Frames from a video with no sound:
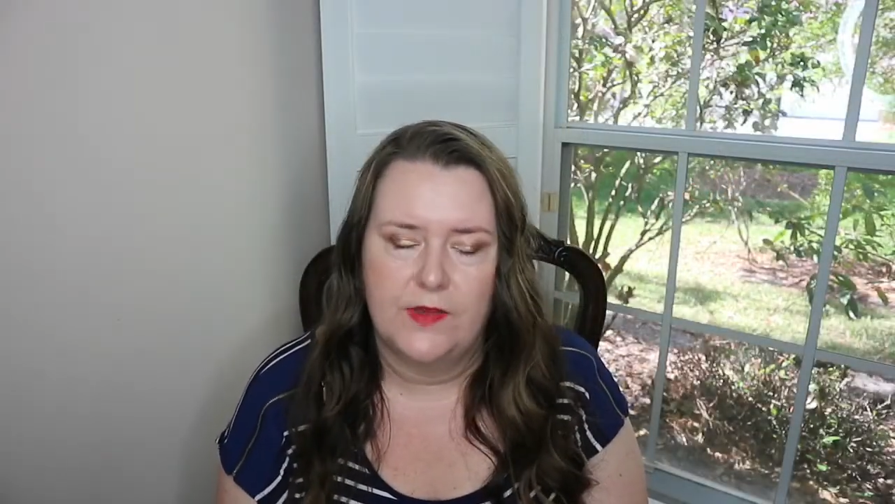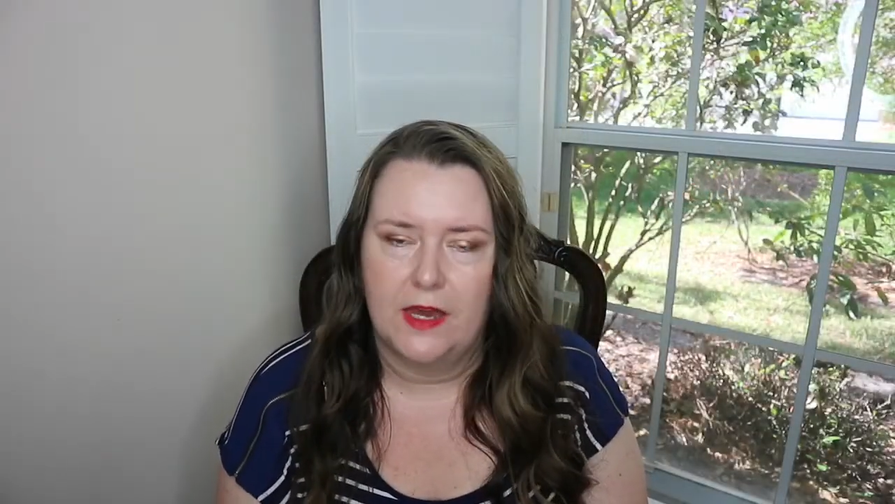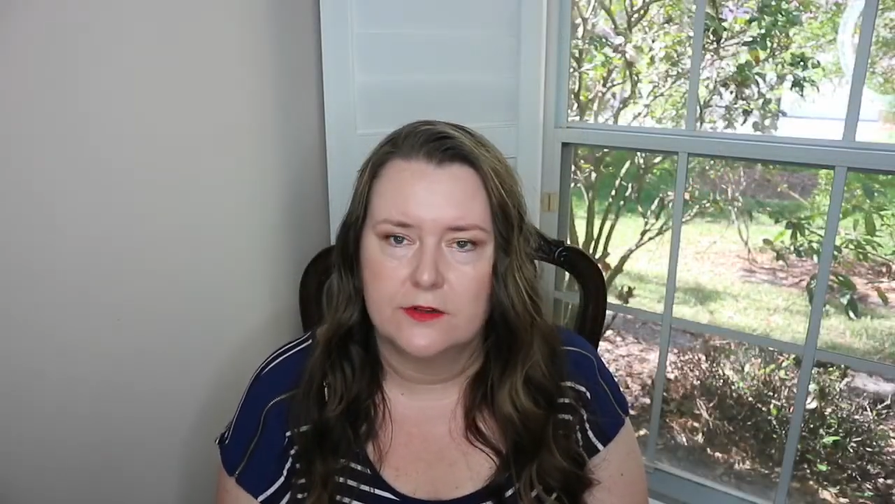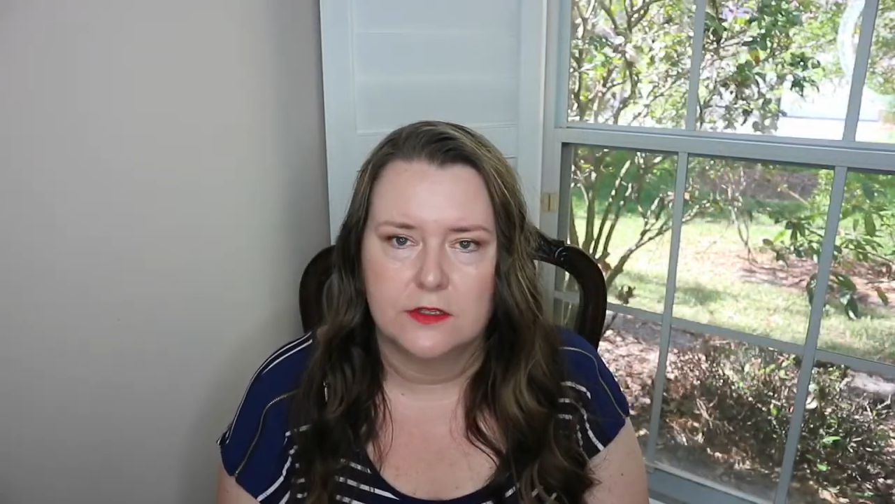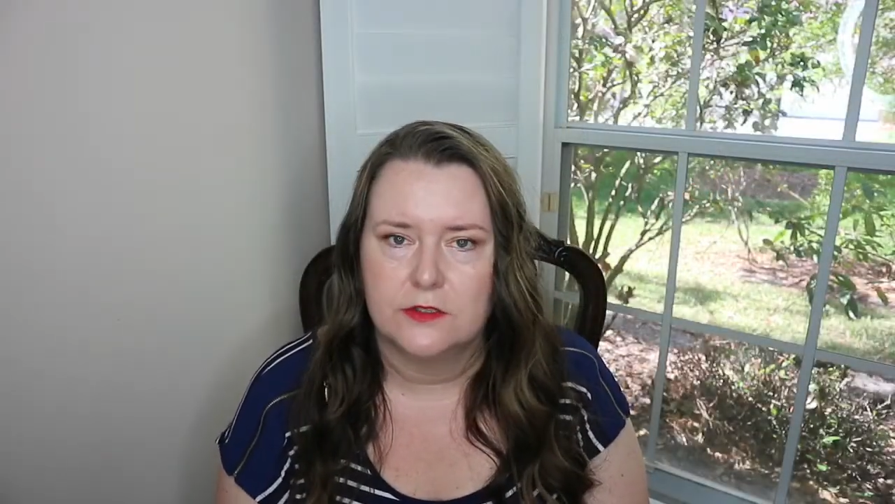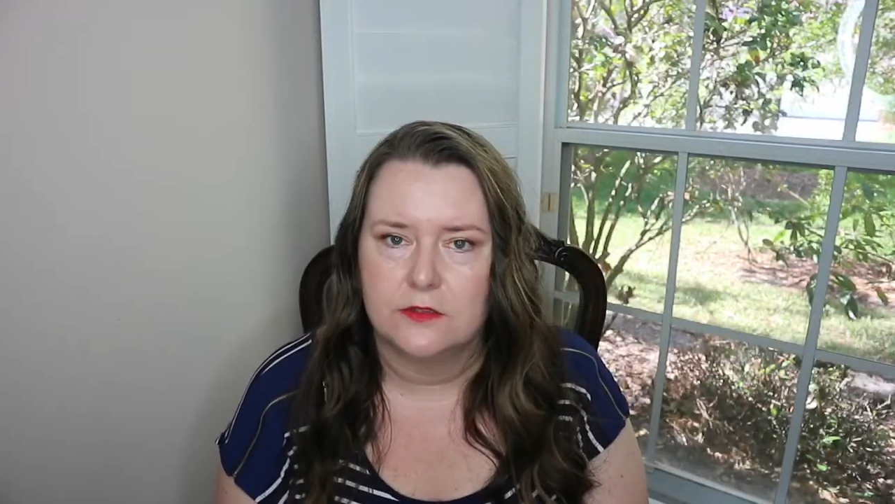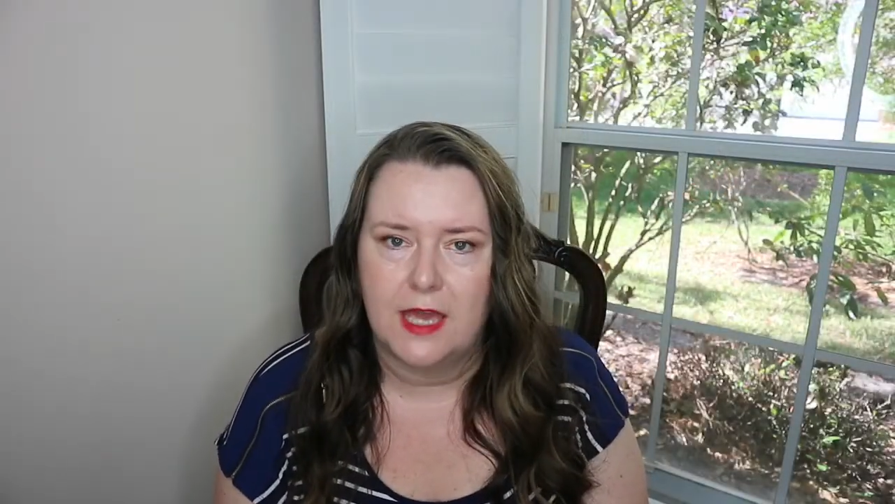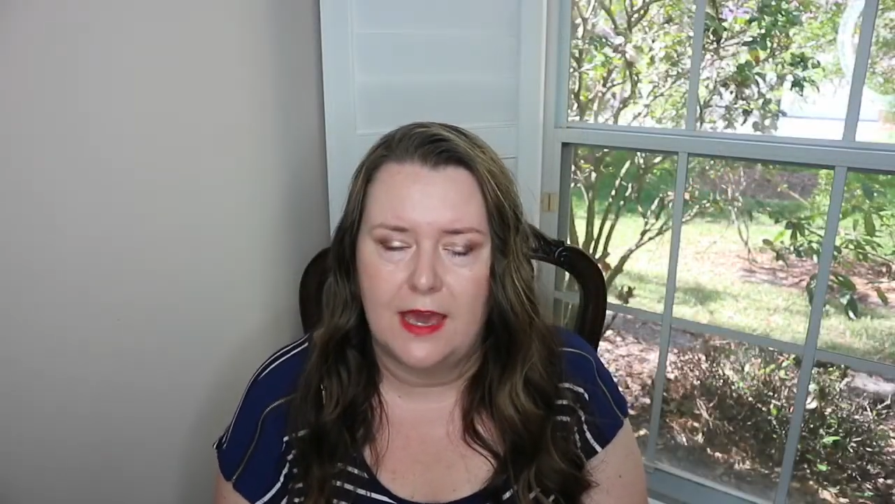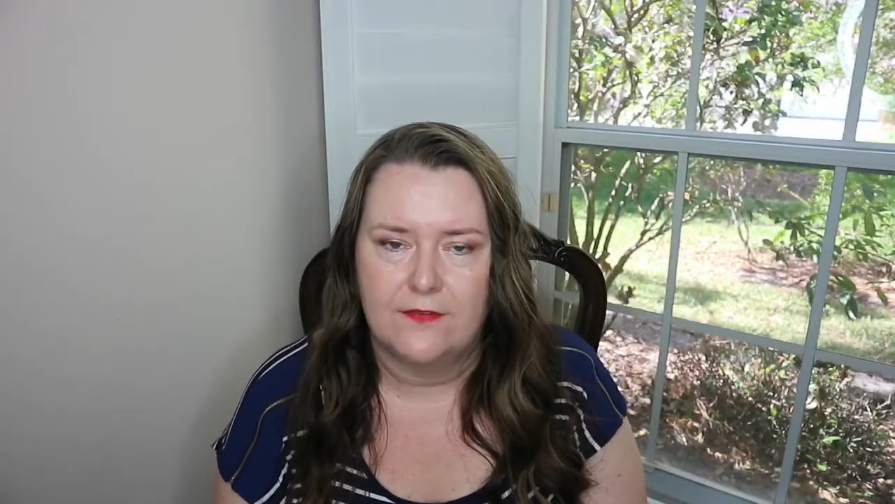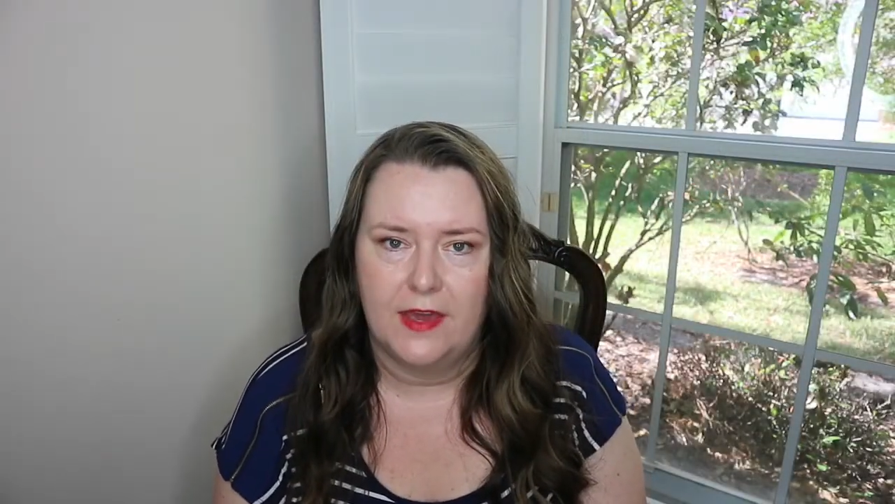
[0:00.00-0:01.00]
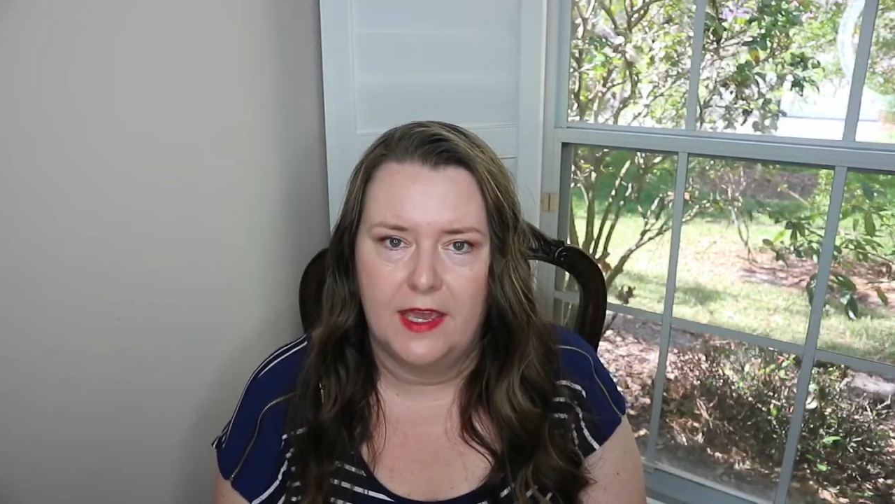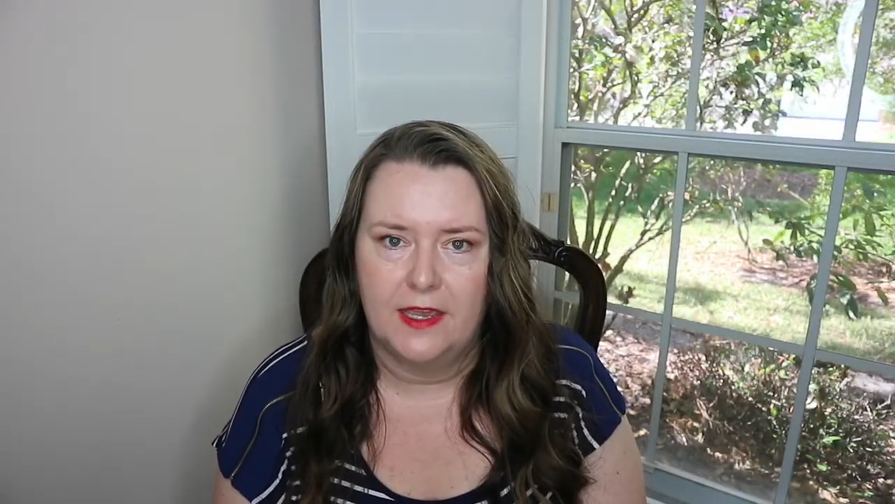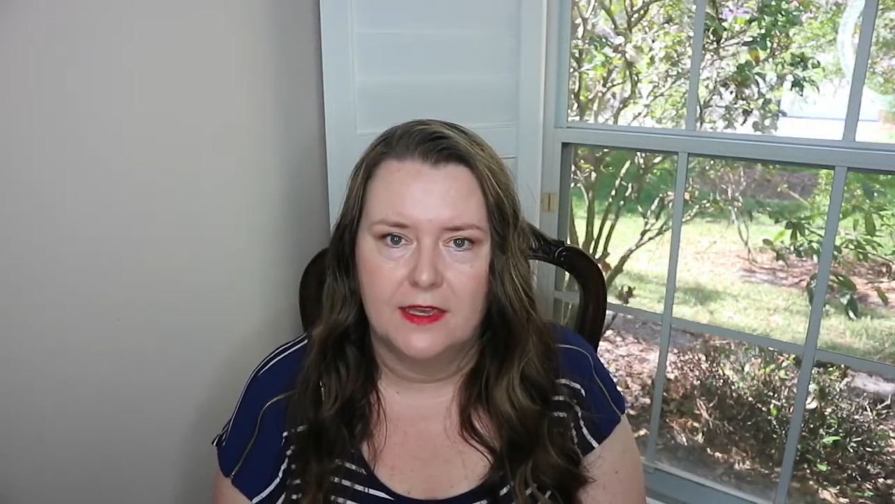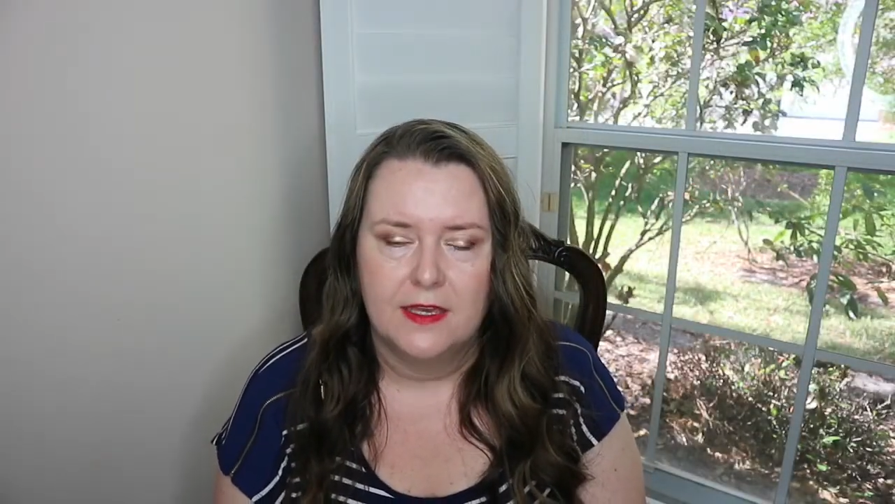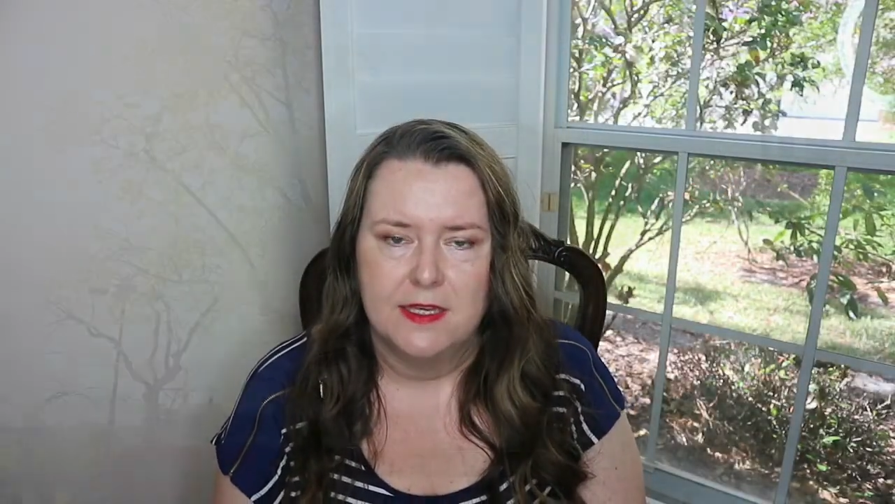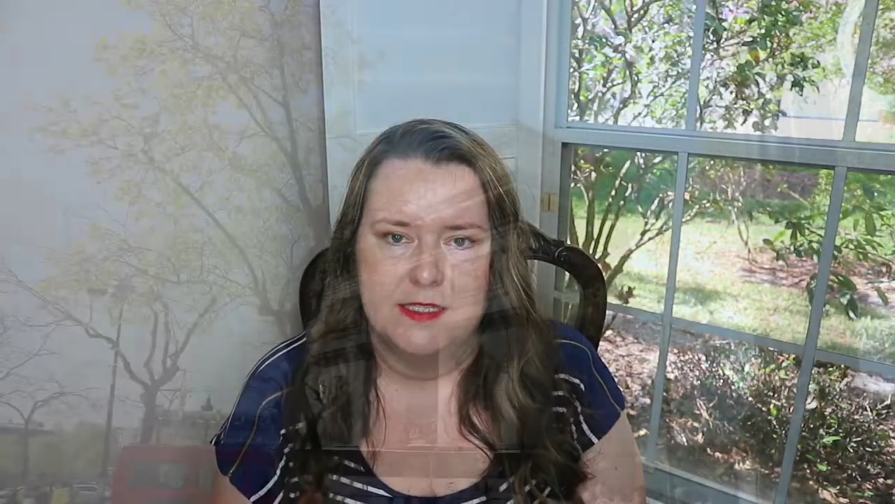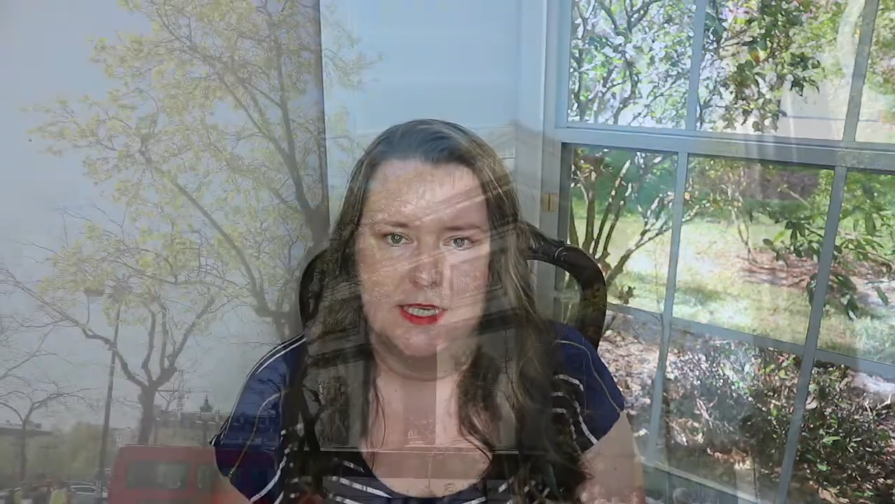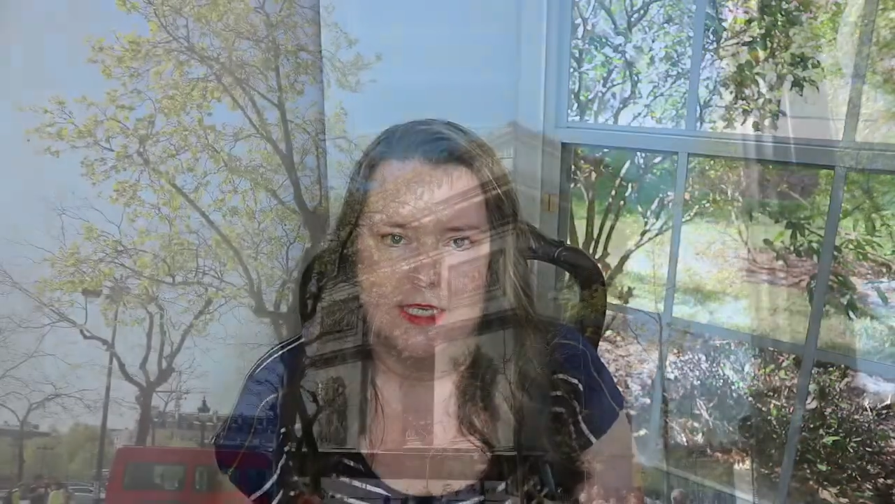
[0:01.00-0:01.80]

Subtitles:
found a little cafe to